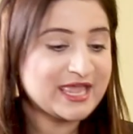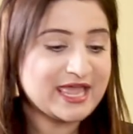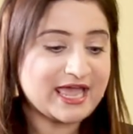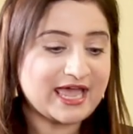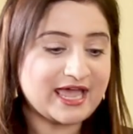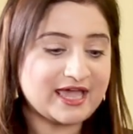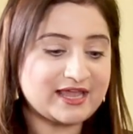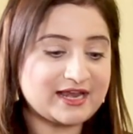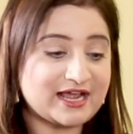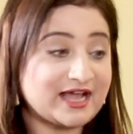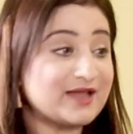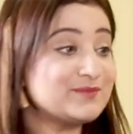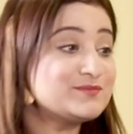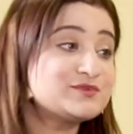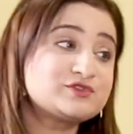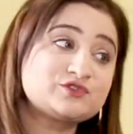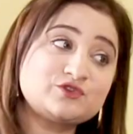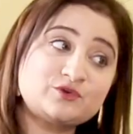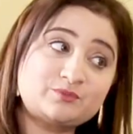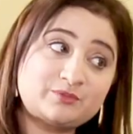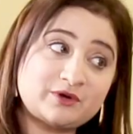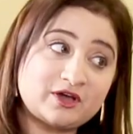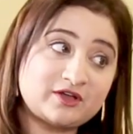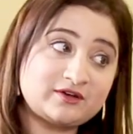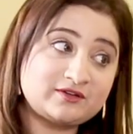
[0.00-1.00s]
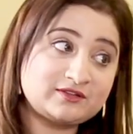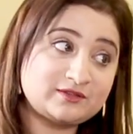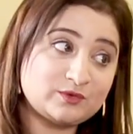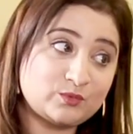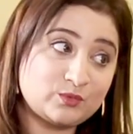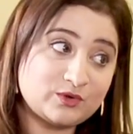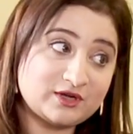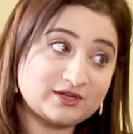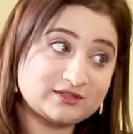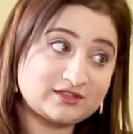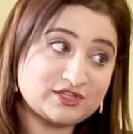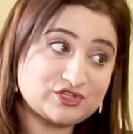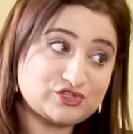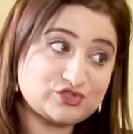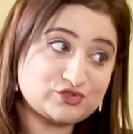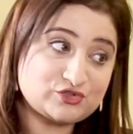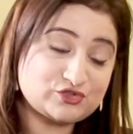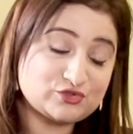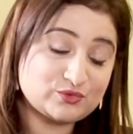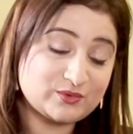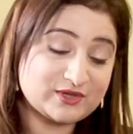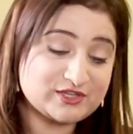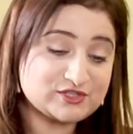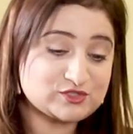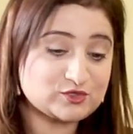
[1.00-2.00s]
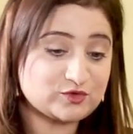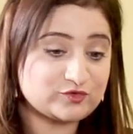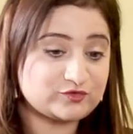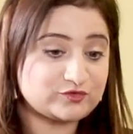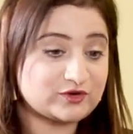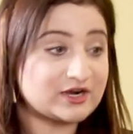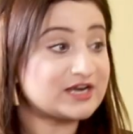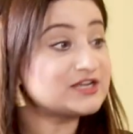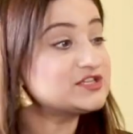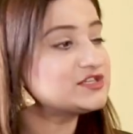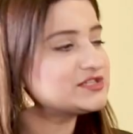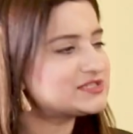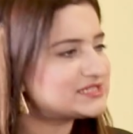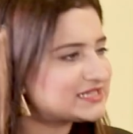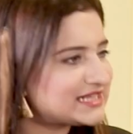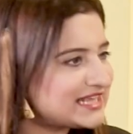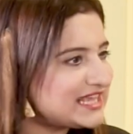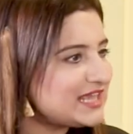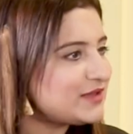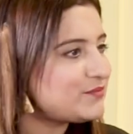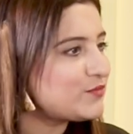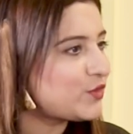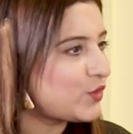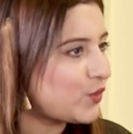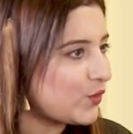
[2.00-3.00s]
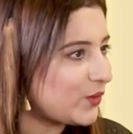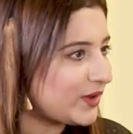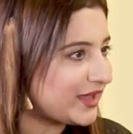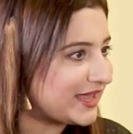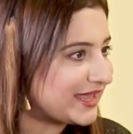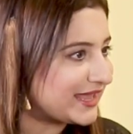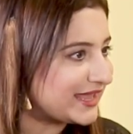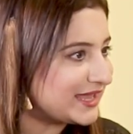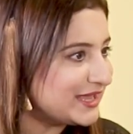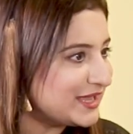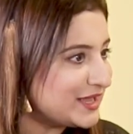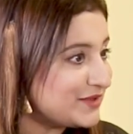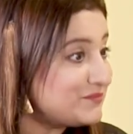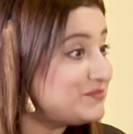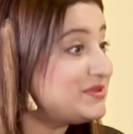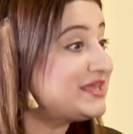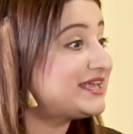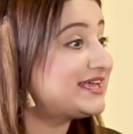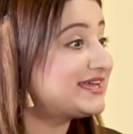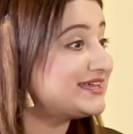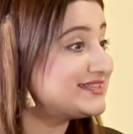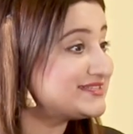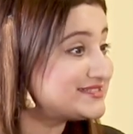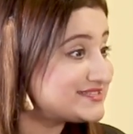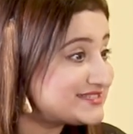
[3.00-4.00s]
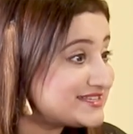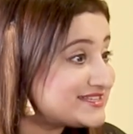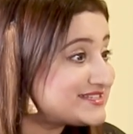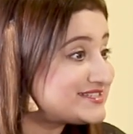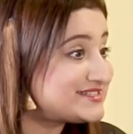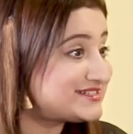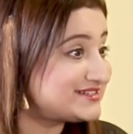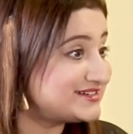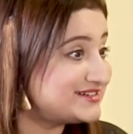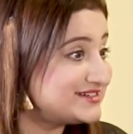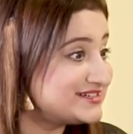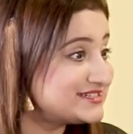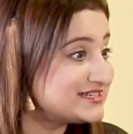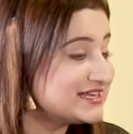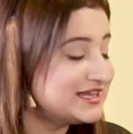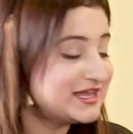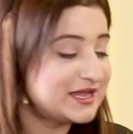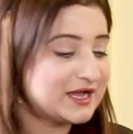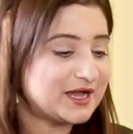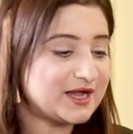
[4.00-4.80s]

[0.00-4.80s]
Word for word: And I'm so proud of the work that you're doing so far. Just keep going, be consistent.